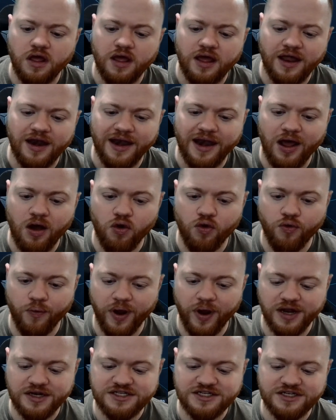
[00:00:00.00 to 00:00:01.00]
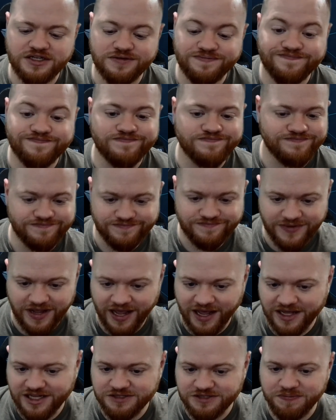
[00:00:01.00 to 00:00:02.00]
Now, granted,
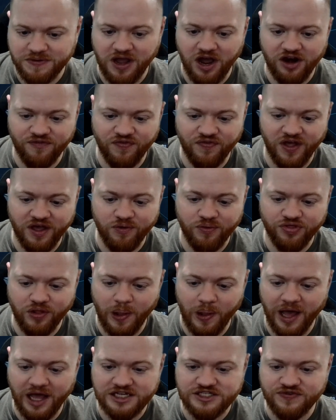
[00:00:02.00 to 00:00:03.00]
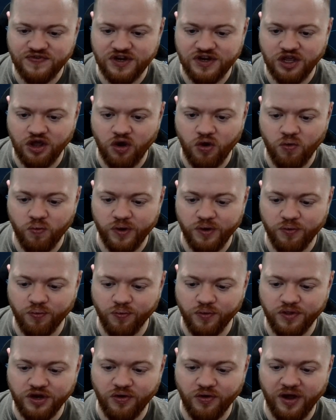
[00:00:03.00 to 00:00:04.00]
as kind of like with the last video, we
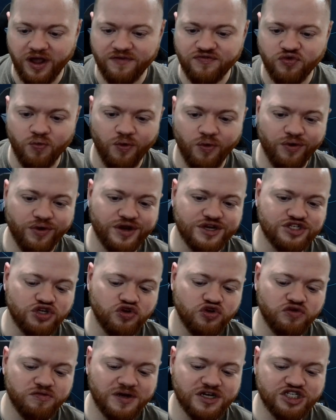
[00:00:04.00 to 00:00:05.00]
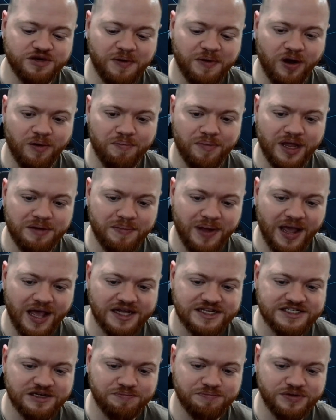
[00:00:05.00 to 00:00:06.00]
really don't have to worry too much about
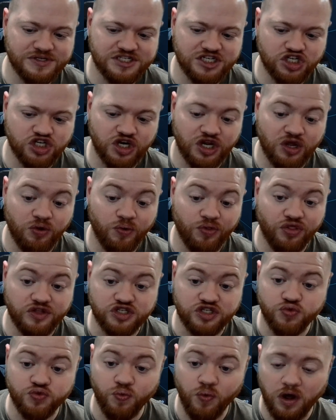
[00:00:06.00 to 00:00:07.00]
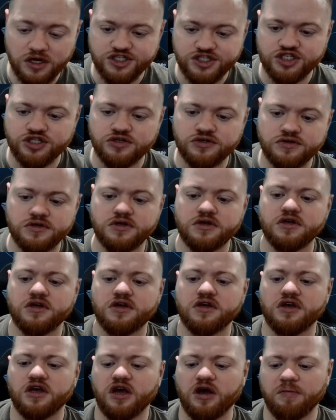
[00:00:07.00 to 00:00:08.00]
min-maxing positioning with this roster,
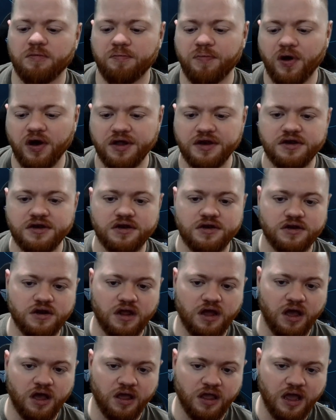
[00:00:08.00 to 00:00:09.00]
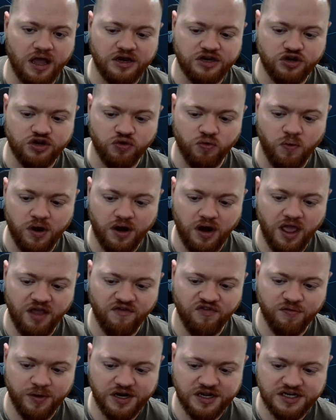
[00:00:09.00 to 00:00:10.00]
but I do want
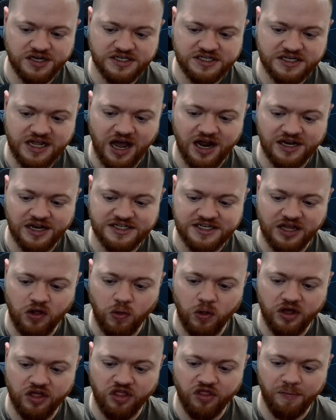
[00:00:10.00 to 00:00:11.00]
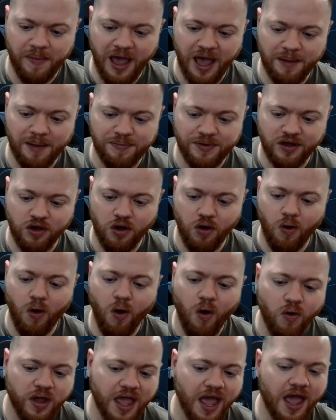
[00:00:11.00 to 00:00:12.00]
everybody to kind of take a look at the map and go,
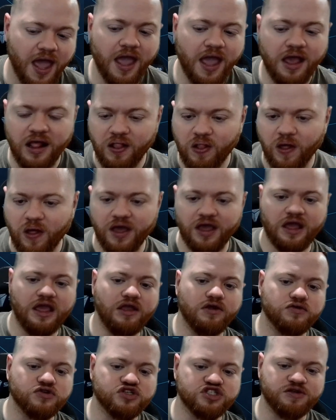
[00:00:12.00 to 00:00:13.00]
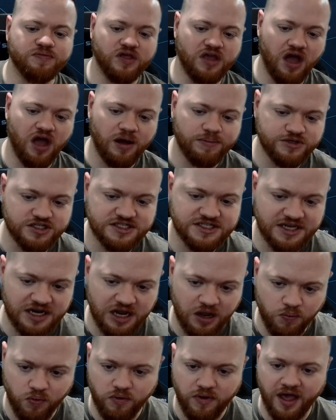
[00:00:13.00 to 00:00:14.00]
okay, like, here are some of the options that I
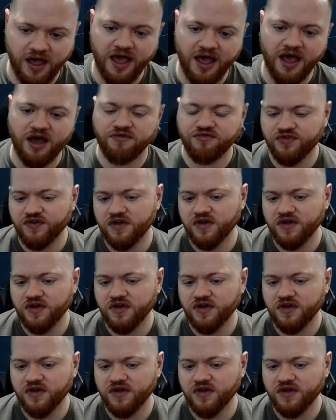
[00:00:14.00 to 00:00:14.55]
will have,